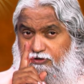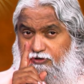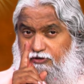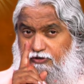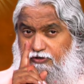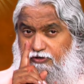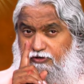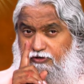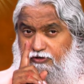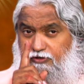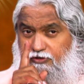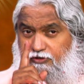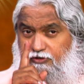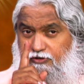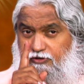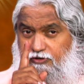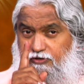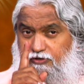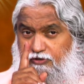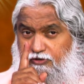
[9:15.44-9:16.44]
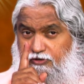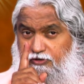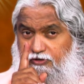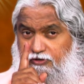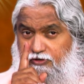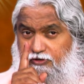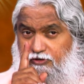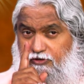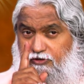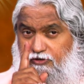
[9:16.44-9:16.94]

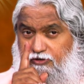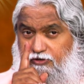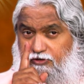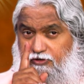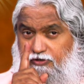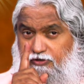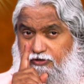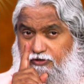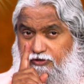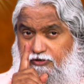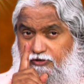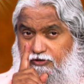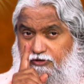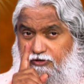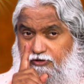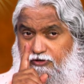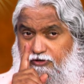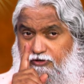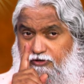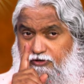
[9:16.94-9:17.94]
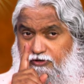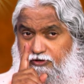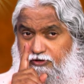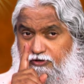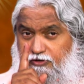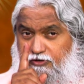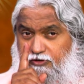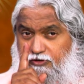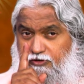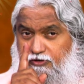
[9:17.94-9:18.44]

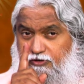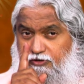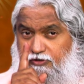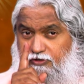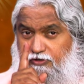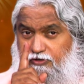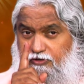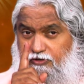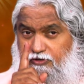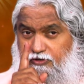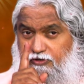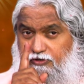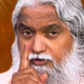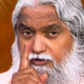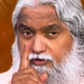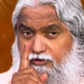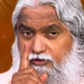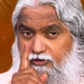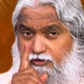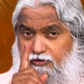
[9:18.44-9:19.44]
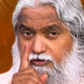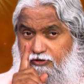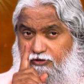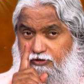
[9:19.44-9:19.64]
No one is speaking in this clip.